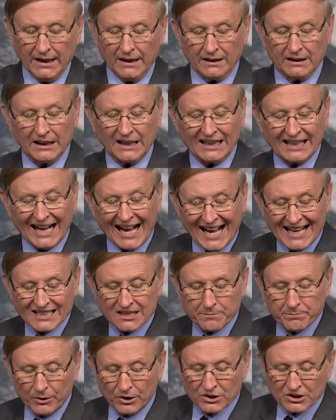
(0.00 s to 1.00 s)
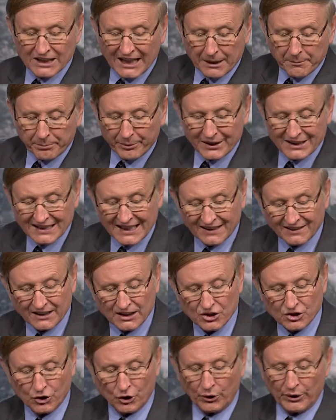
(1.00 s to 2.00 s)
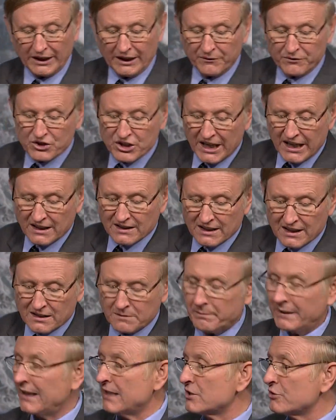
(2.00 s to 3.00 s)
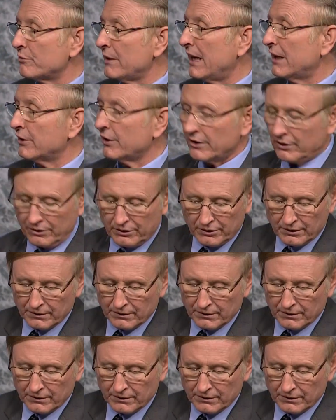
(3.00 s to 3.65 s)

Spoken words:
The Gospels then present the story of Jesus' ministry on earth.